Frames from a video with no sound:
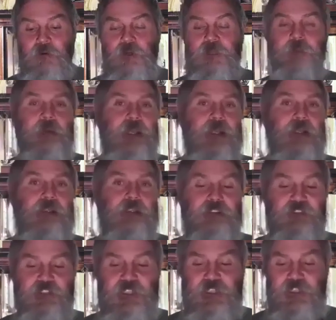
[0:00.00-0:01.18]
I am the only
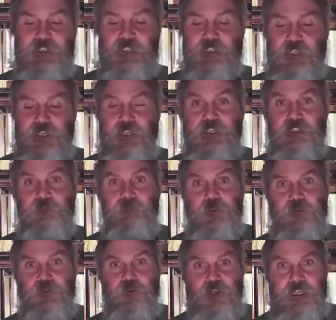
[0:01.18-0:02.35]
man to see the
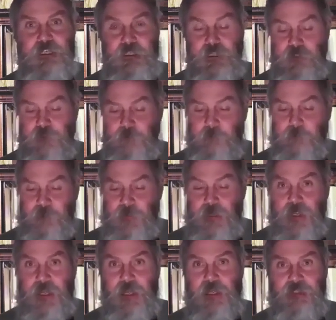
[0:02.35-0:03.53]
connection
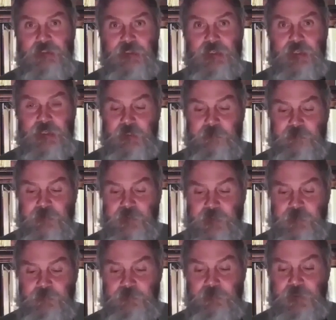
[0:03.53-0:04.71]
between
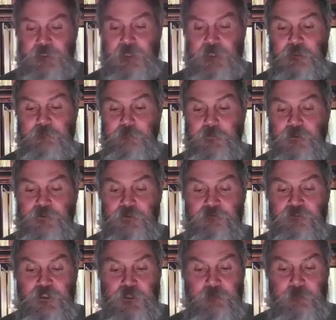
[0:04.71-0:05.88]
Isaiah 53,
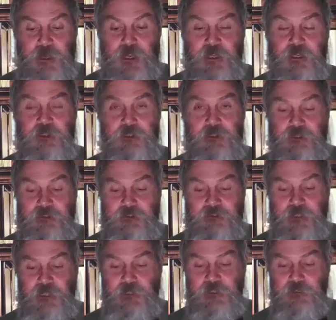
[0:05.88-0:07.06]
and the books of
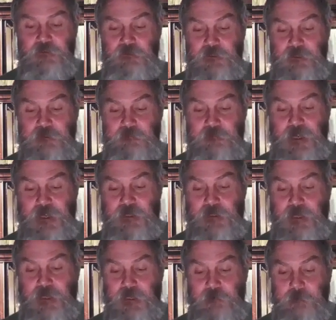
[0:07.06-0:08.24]
Jeremiah, Ezekiel,
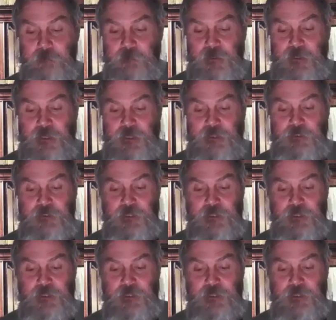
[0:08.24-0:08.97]
and Malachi.